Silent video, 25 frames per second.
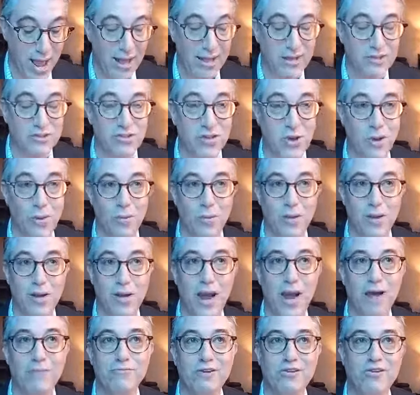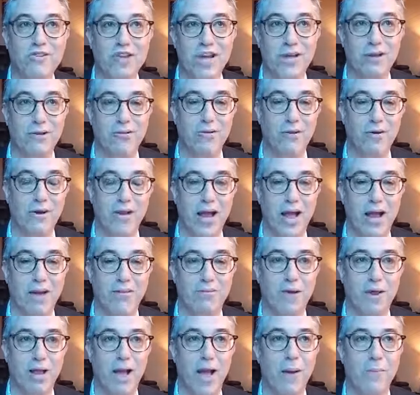So you have to take a look
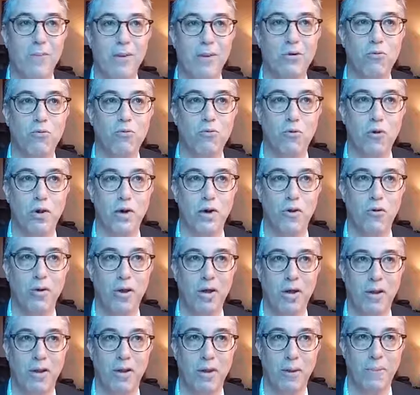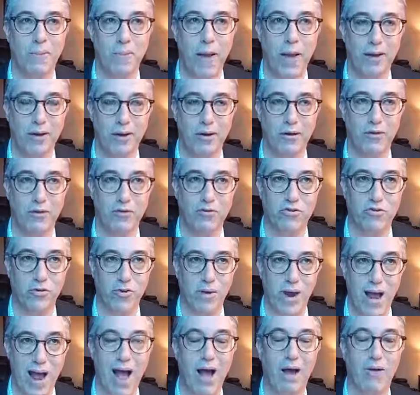at how really competitors
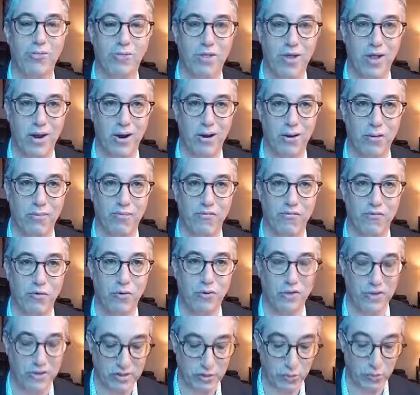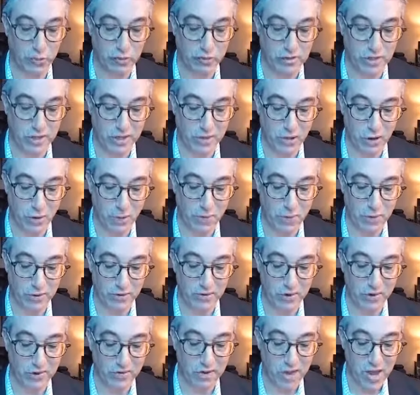are out there for this particular
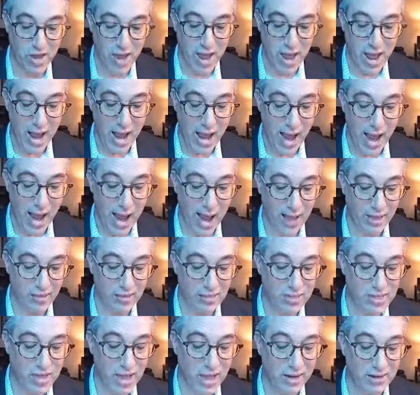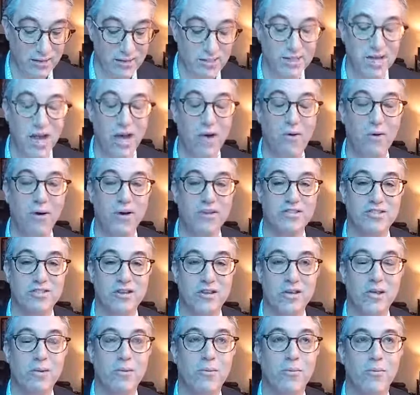business and then tell us,
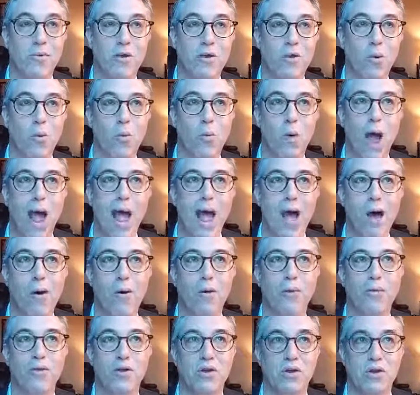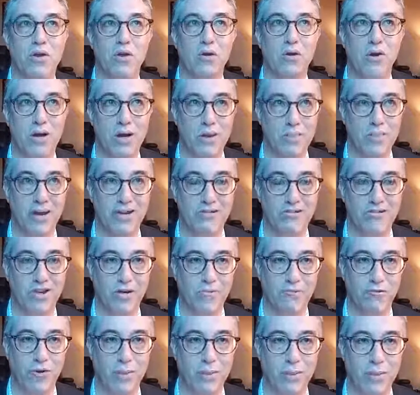you know, how you're going to be
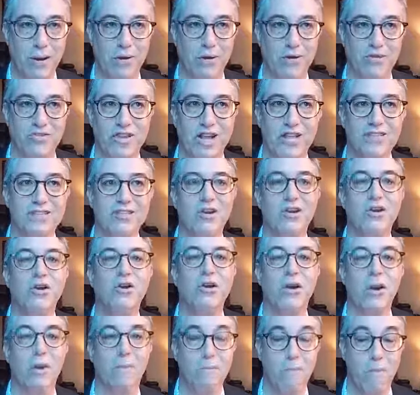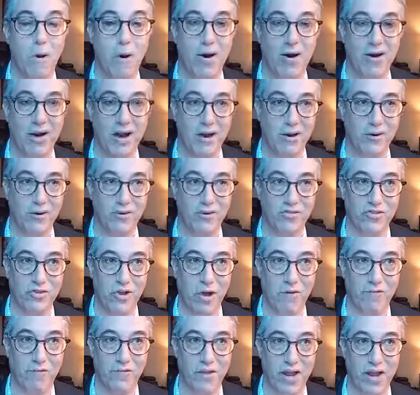different because that's how you're going to market
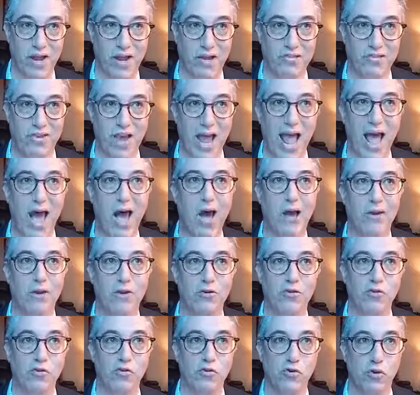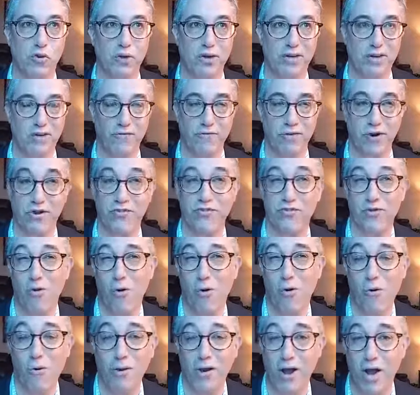yourself is how you're truly different because there are
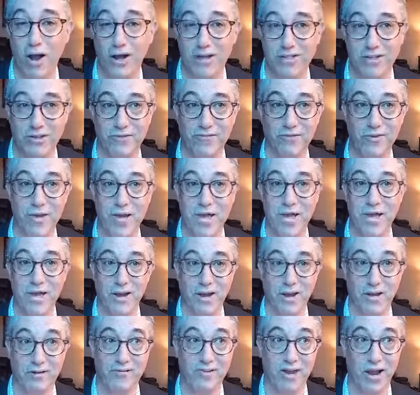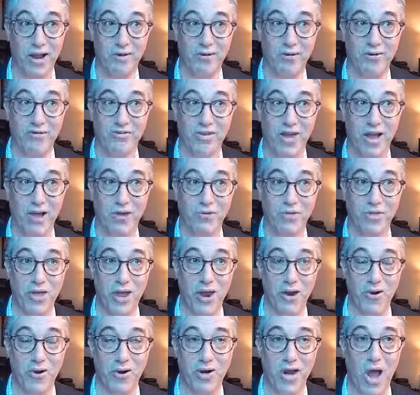all kinds of containers out
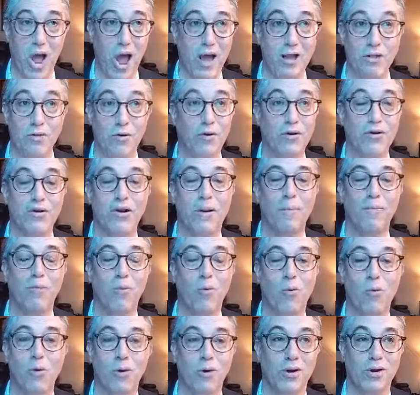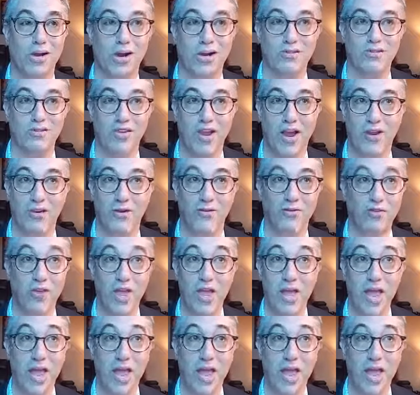there and I looked up the word containers